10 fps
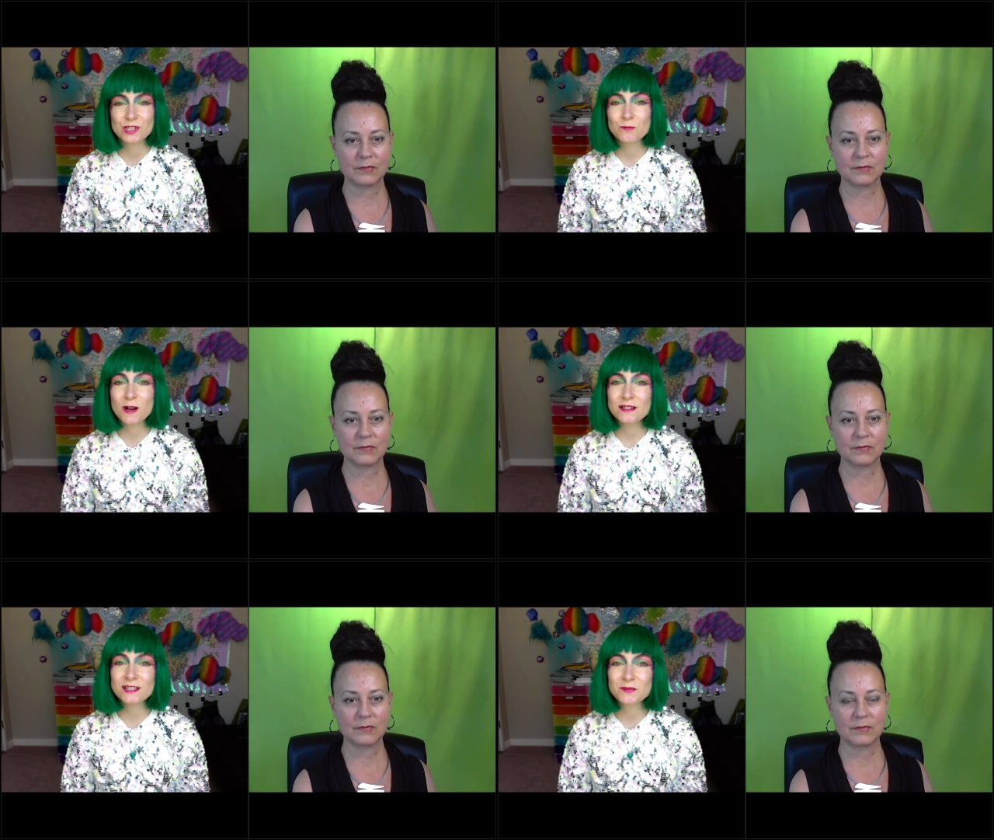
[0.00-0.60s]

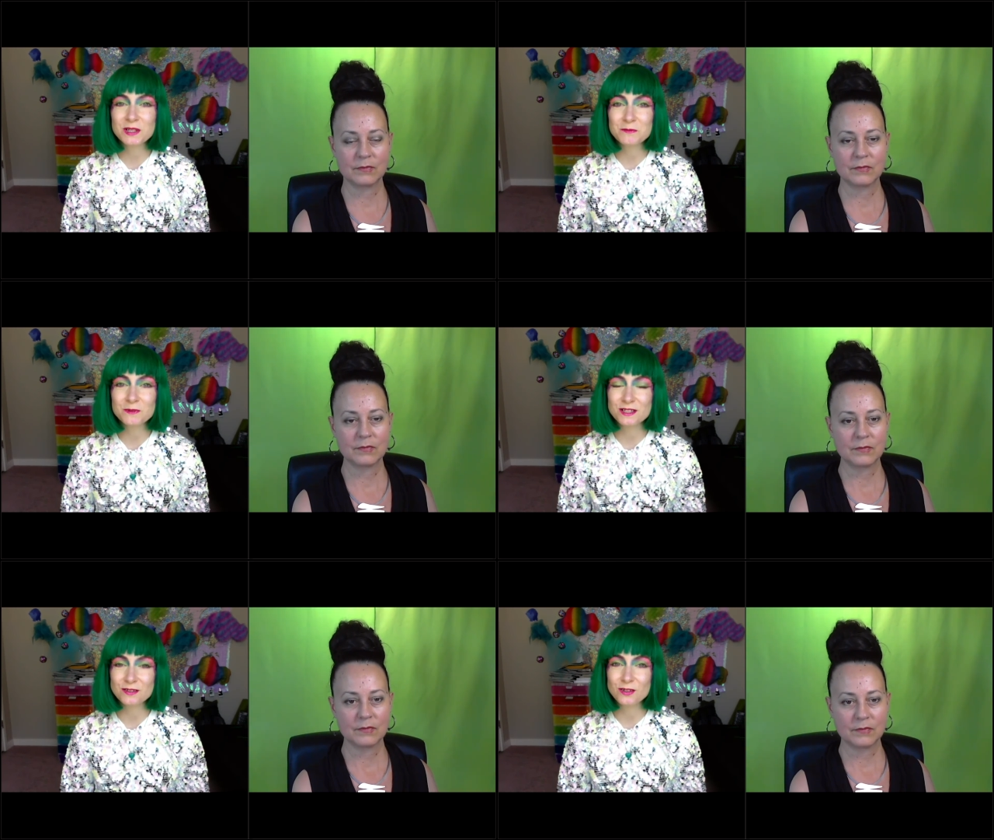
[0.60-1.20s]
Speaker 1: she wanted
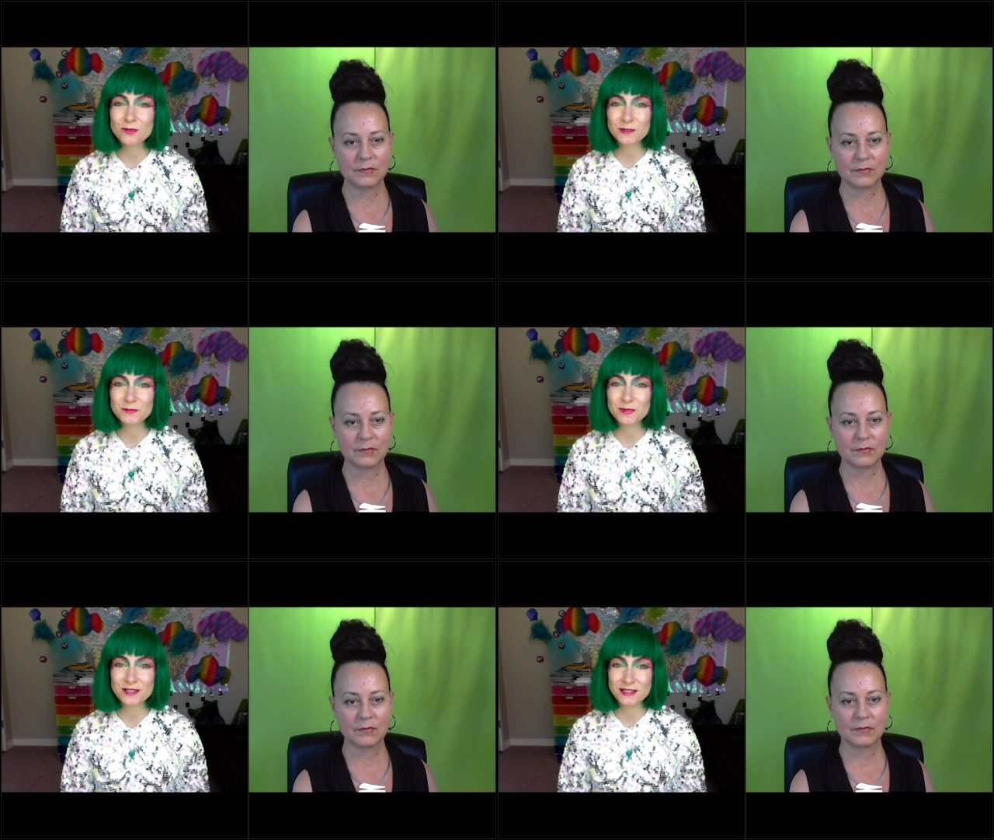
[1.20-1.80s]
people to
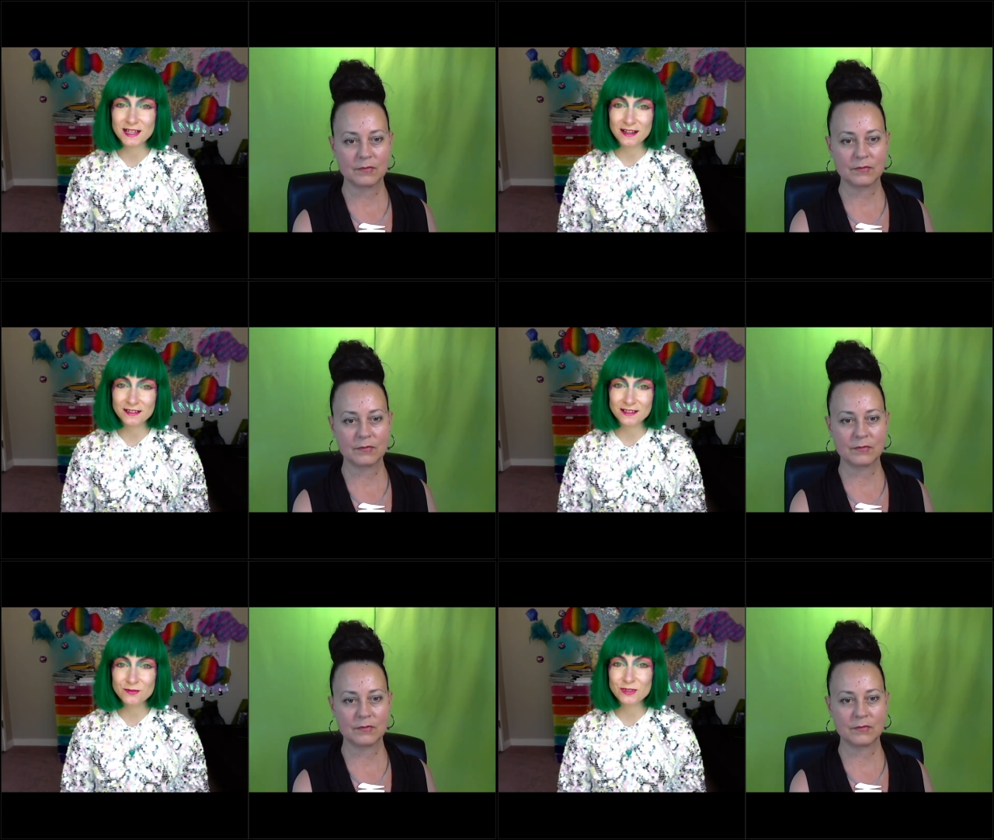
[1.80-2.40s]
know her
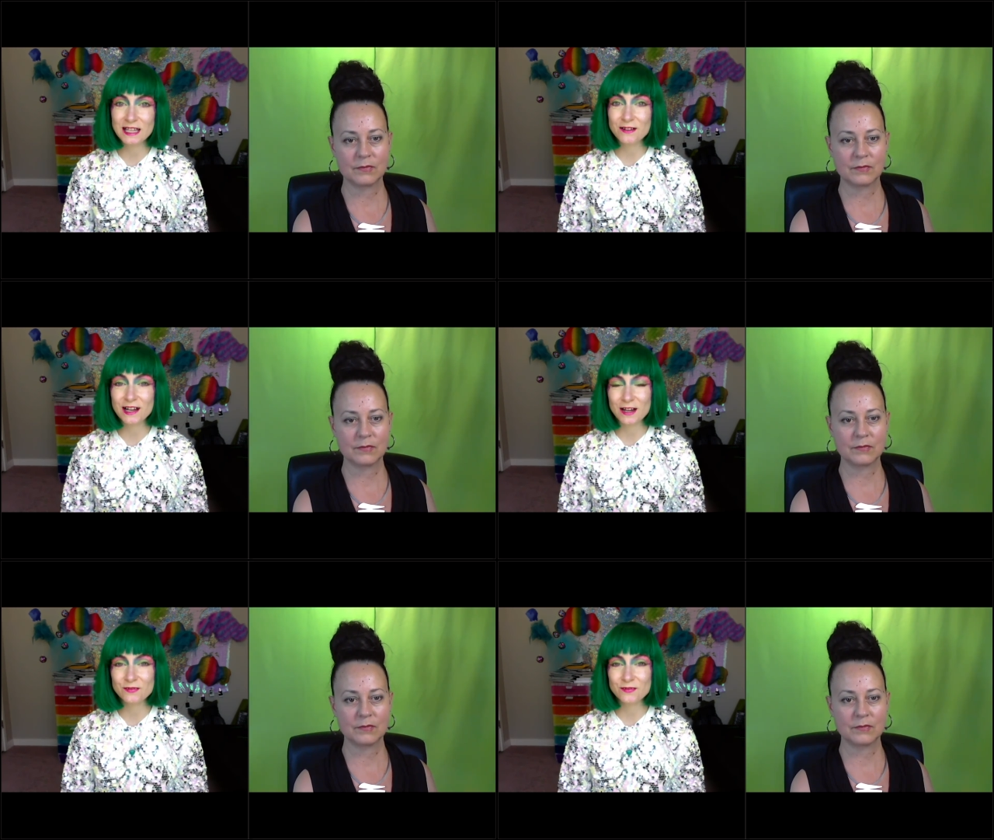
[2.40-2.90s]
personality without